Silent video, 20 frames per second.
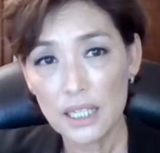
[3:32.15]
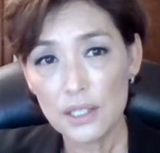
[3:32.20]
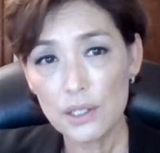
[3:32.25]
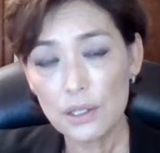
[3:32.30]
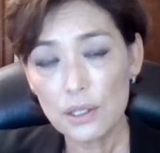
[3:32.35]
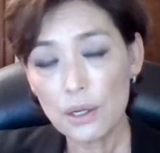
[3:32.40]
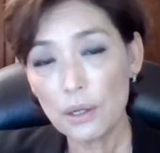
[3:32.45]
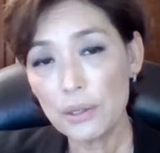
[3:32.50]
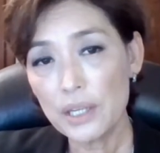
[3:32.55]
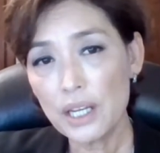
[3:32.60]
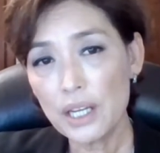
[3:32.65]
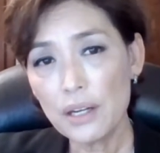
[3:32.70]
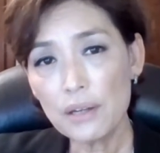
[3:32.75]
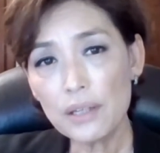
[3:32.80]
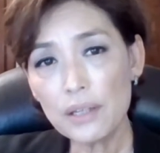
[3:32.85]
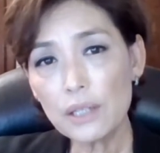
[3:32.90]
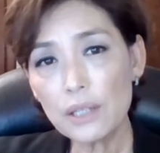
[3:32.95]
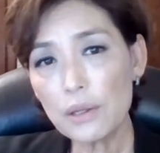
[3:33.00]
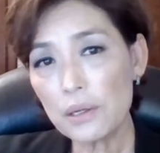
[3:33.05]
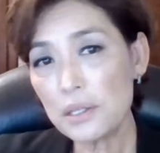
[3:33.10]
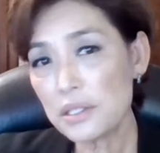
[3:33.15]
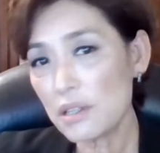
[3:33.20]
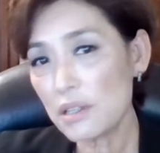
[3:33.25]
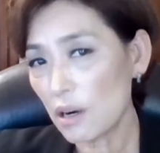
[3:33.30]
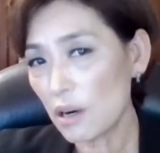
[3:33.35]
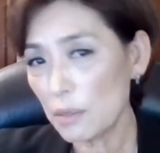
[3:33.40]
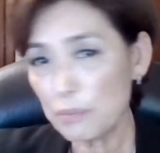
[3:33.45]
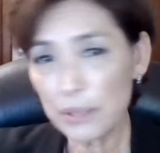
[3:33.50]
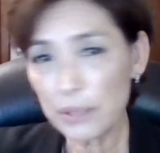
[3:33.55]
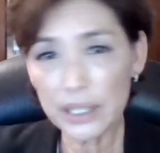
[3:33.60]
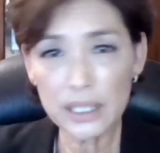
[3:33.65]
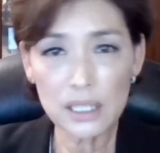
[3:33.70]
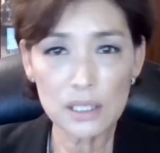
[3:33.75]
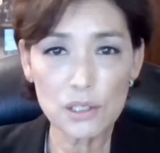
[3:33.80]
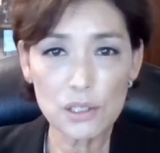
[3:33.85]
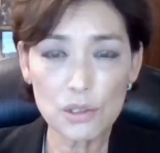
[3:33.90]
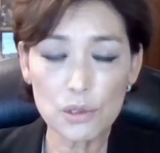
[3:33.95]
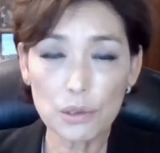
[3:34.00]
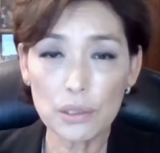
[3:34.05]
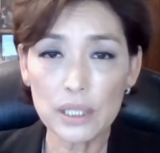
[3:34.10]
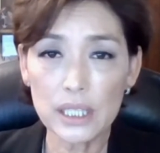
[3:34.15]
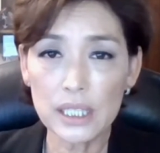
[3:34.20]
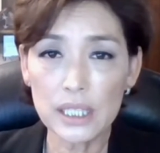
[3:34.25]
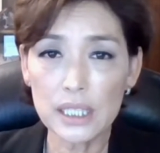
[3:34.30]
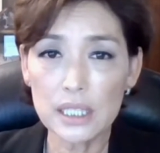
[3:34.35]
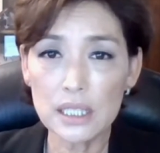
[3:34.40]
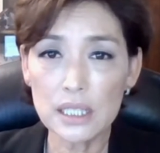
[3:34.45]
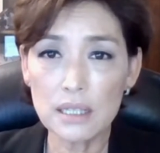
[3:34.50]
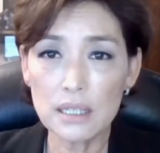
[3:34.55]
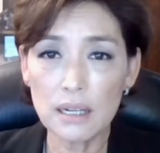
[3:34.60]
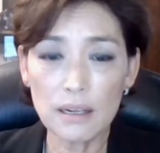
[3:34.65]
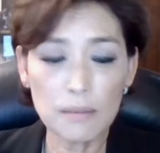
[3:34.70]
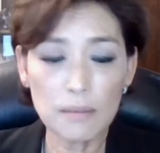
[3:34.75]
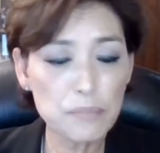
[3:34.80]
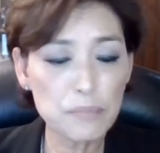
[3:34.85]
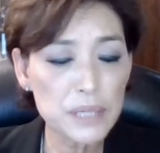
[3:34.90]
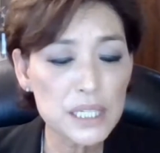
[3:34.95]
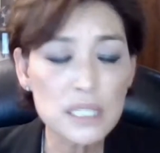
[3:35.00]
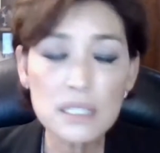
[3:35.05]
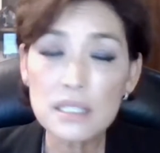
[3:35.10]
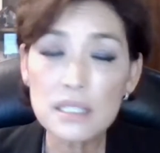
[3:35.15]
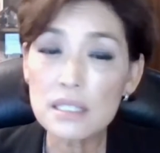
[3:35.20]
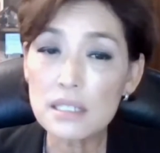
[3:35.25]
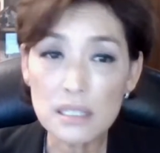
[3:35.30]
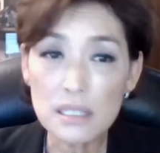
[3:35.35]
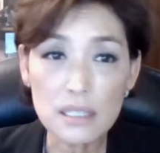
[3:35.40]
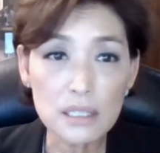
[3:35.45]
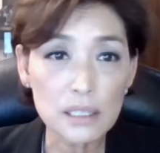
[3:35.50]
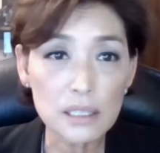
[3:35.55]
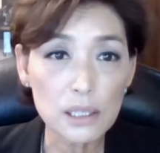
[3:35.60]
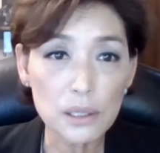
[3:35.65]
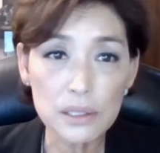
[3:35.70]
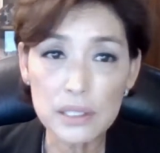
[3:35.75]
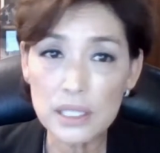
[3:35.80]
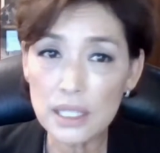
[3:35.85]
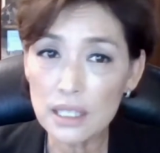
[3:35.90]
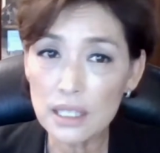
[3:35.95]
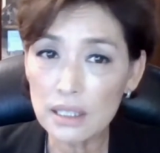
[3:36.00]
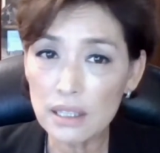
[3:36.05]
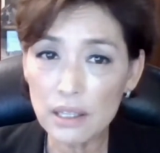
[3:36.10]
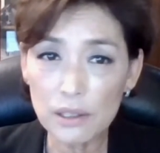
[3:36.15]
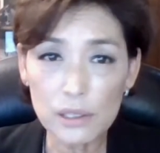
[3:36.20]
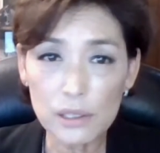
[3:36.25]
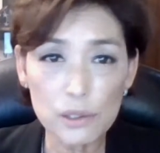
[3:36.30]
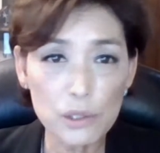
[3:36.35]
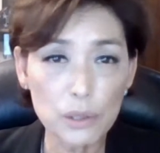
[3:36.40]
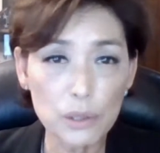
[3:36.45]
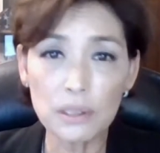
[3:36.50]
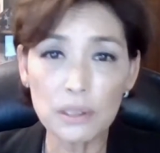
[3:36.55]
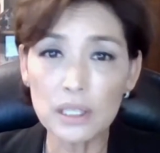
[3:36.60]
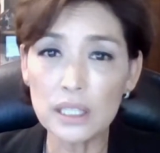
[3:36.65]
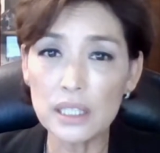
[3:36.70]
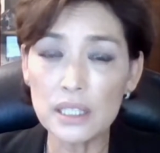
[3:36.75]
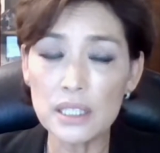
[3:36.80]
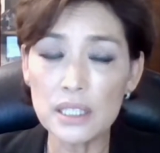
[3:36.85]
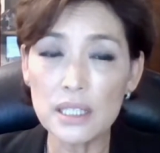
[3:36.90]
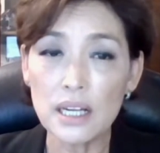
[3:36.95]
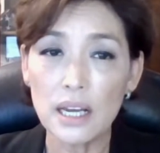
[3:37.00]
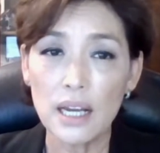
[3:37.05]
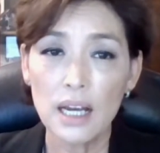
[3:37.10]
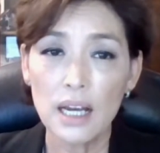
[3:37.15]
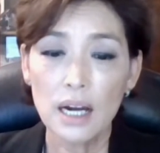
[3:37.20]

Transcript: So hearing those heartbreaking stories of businesses closing their doors,